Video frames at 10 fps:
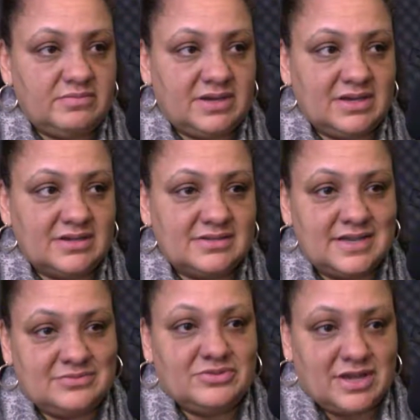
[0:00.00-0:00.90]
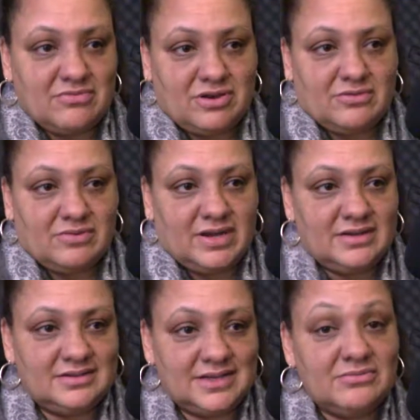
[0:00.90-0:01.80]
because that's where they want to rent.
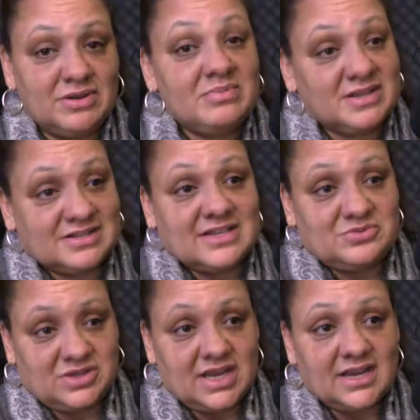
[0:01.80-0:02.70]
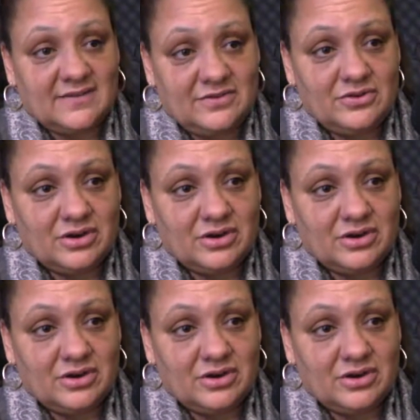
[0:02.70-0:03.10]
They rent because that's what they can afford.